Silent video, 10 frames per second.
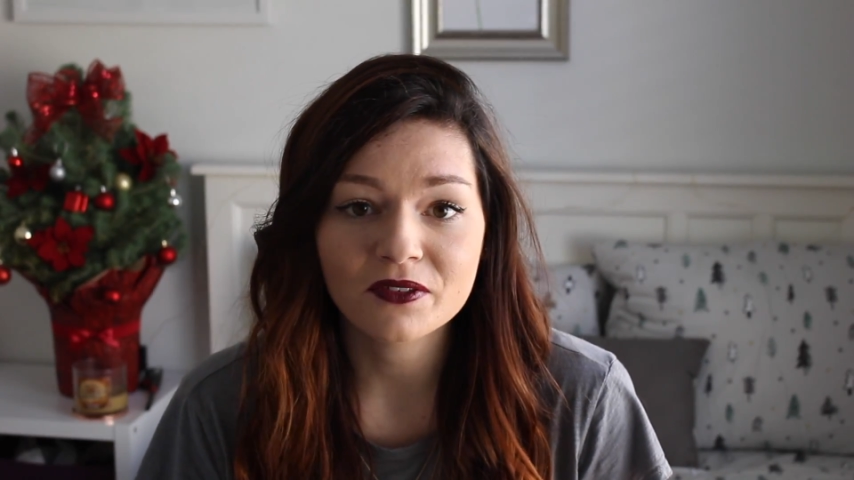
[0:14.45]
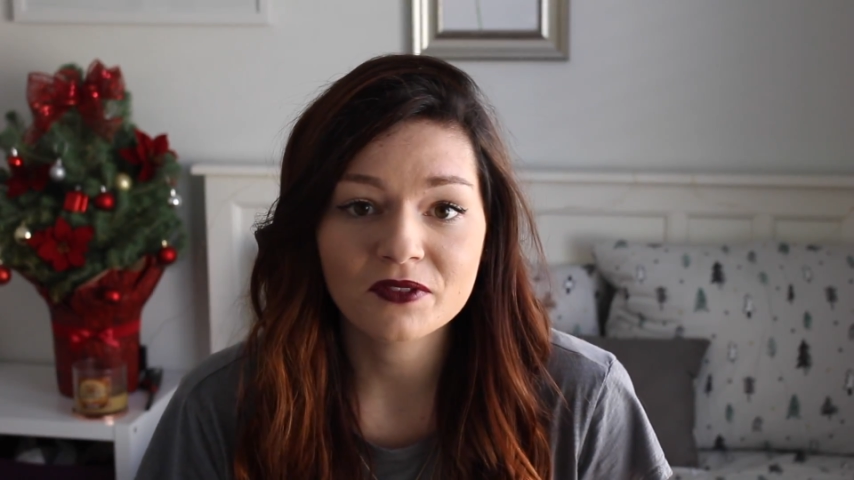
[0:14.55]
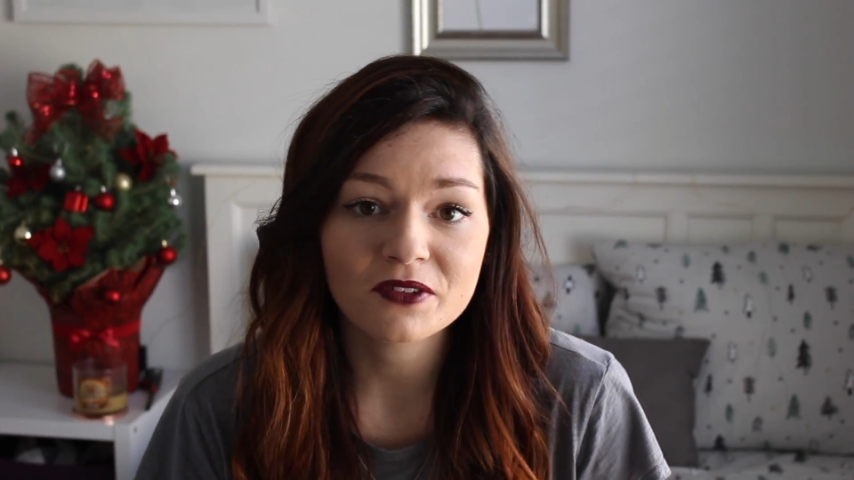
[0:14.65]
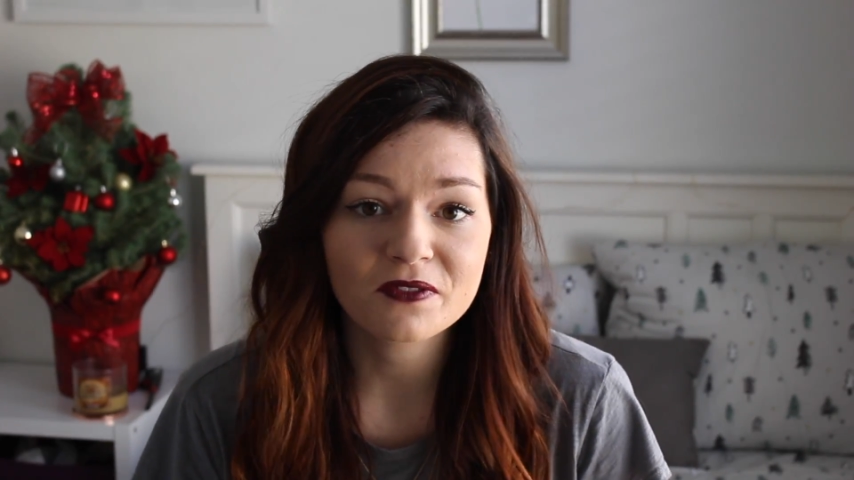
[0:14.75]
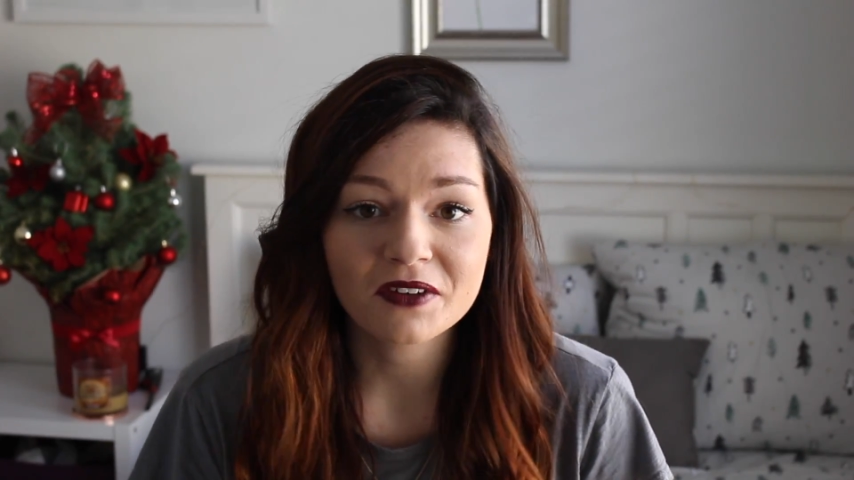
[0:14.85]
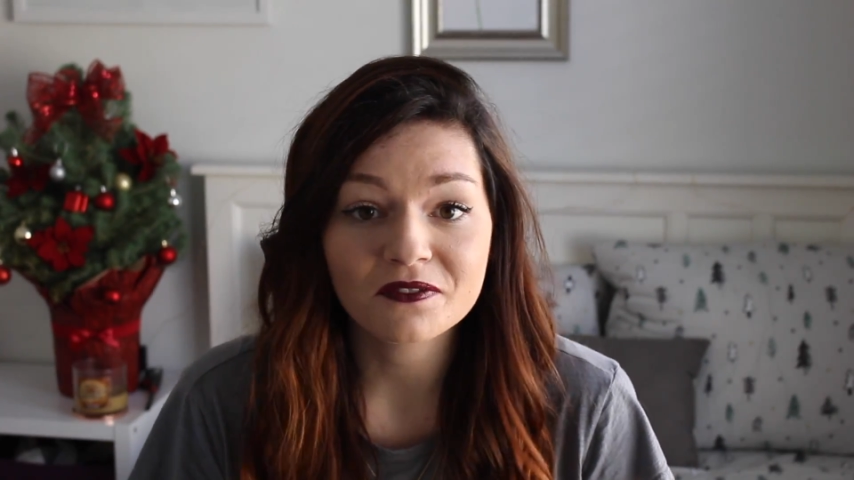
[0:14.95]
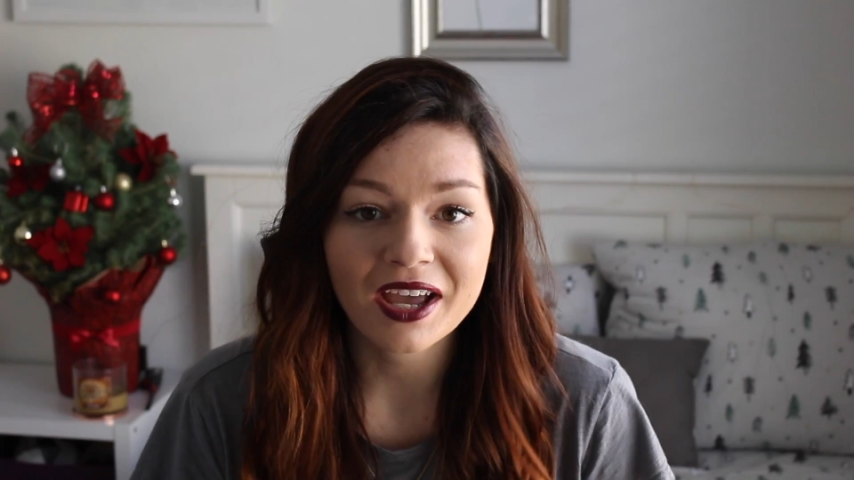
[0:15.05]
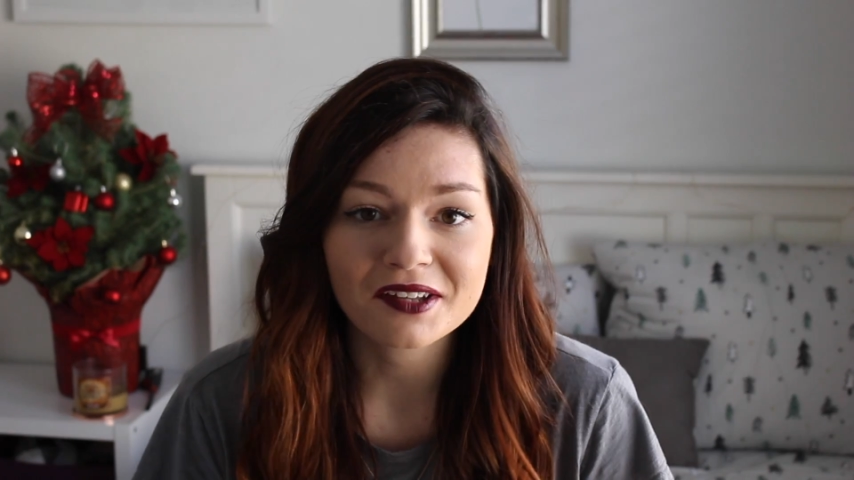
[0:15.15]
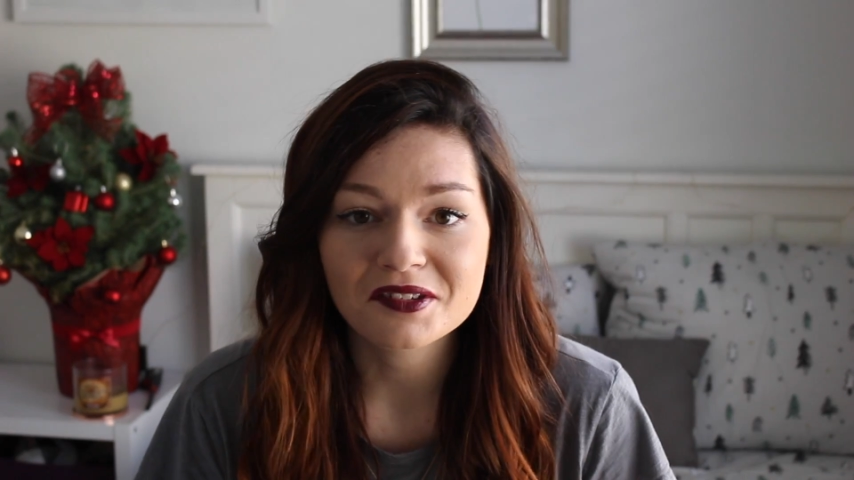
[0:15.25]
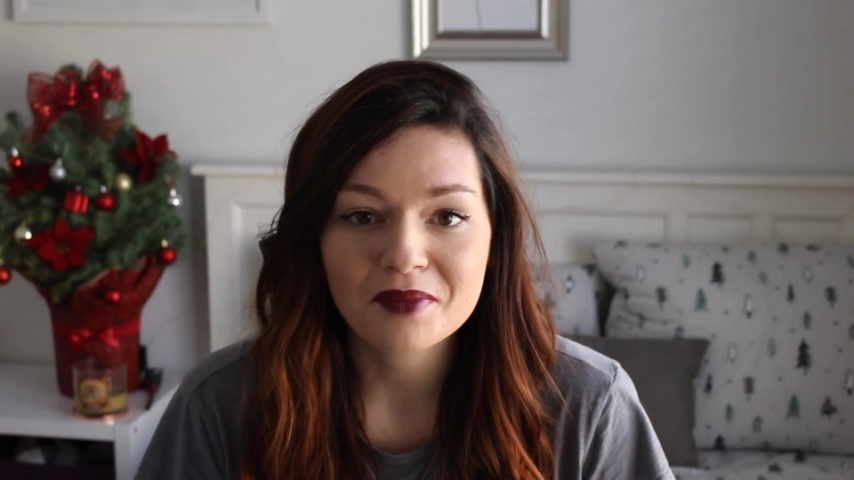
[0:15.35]
a few fun
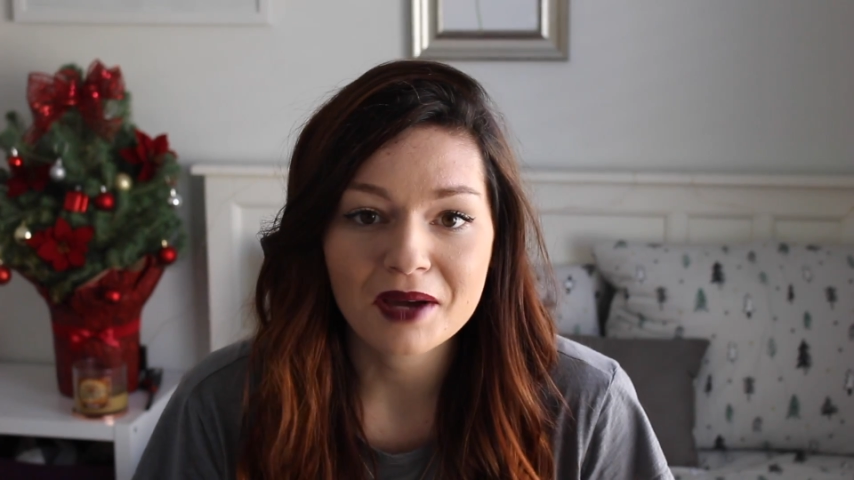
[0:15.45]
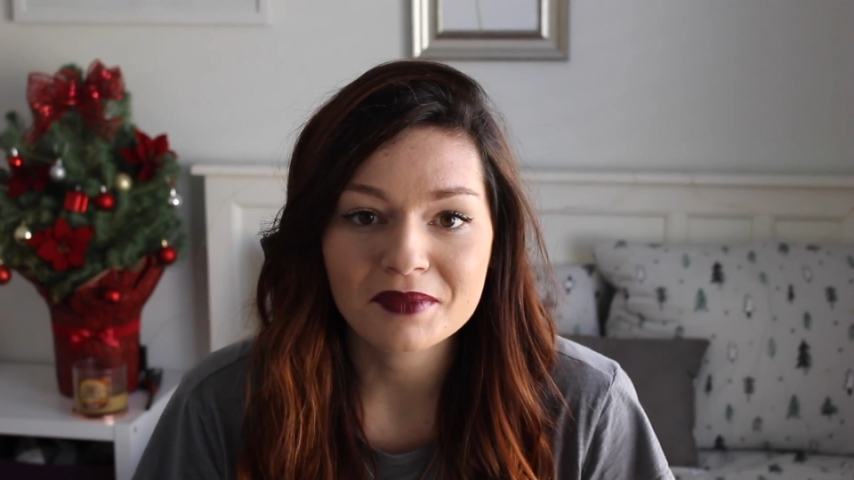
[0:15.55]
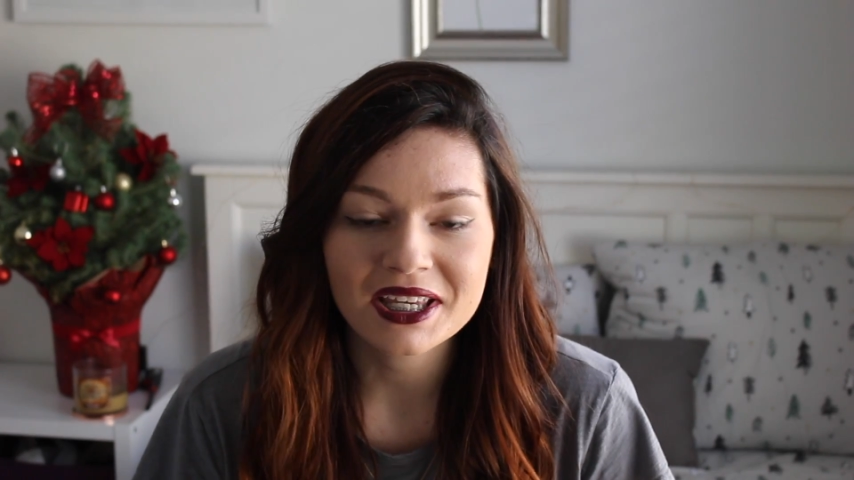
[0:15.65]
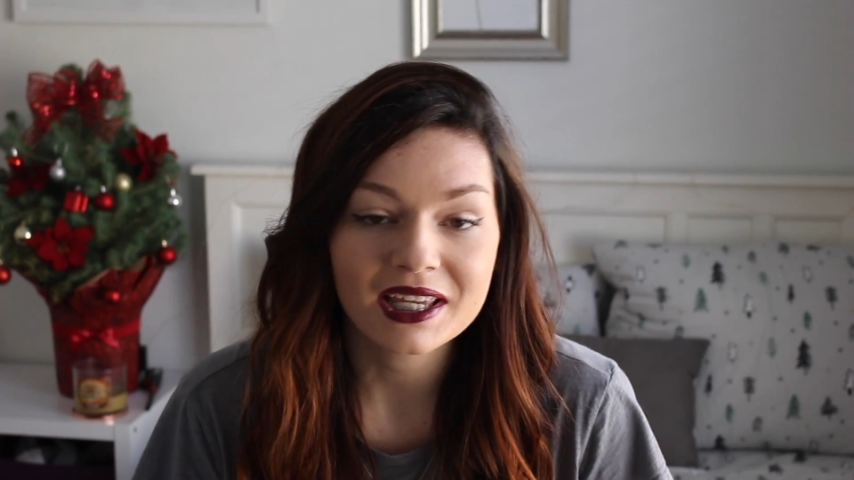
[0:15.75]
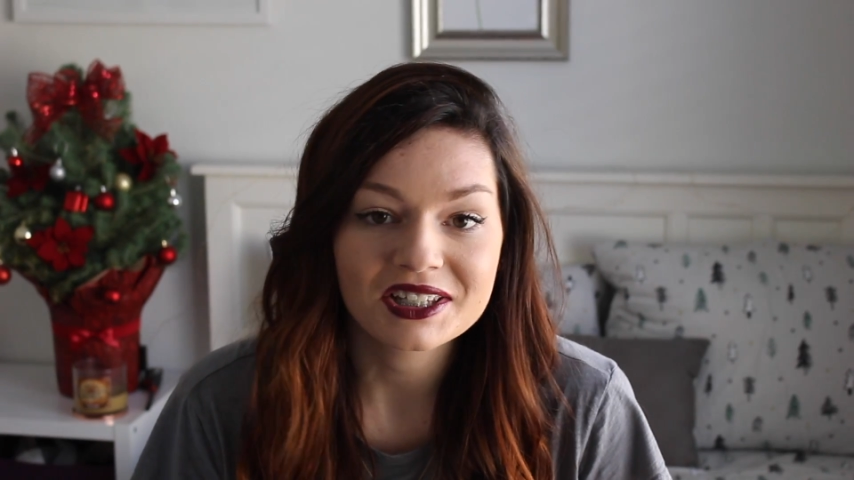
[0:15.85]
facts about me,